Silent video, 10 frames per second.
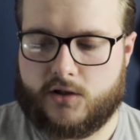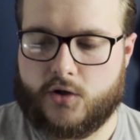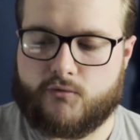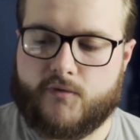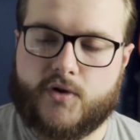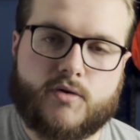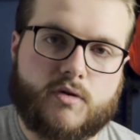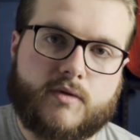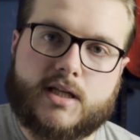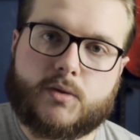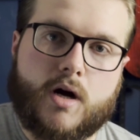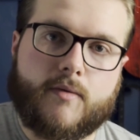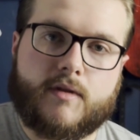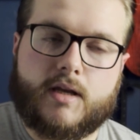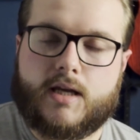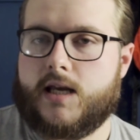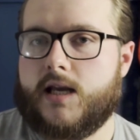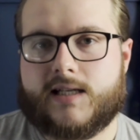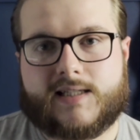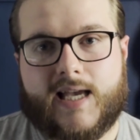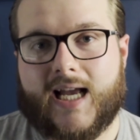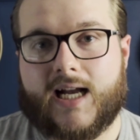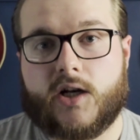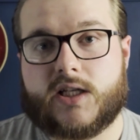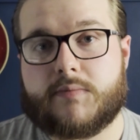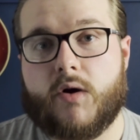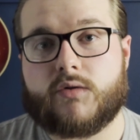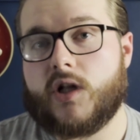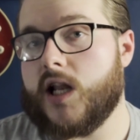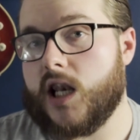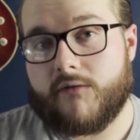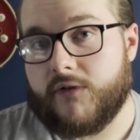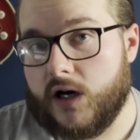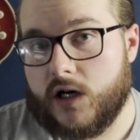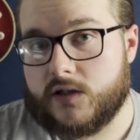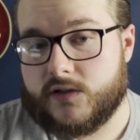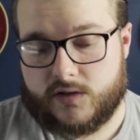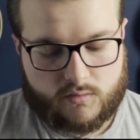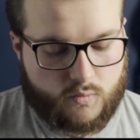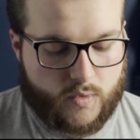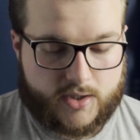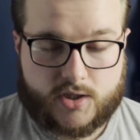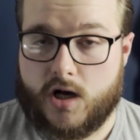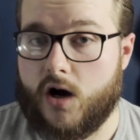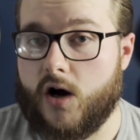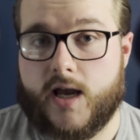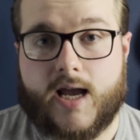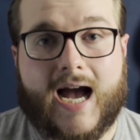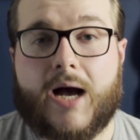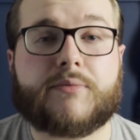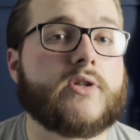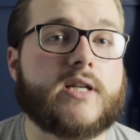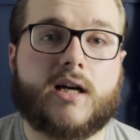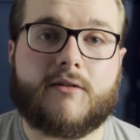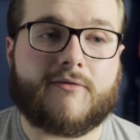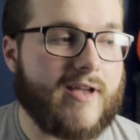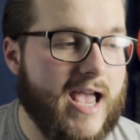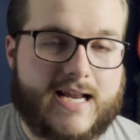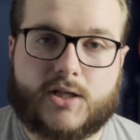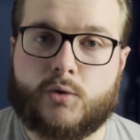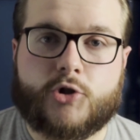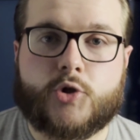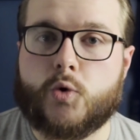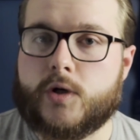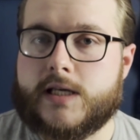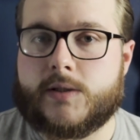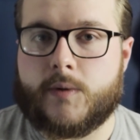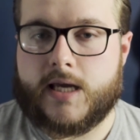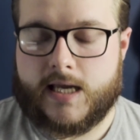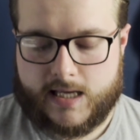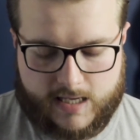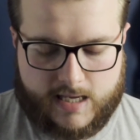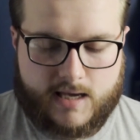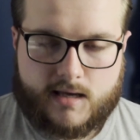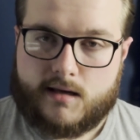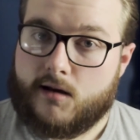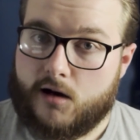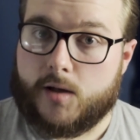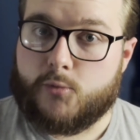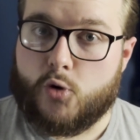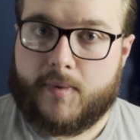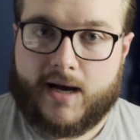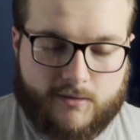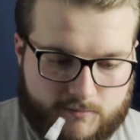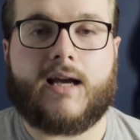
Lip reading: good reviews on this one, saying it kind of smells like love hearts, which I absolutely love. Any sort of chalky sweet, I'm all about.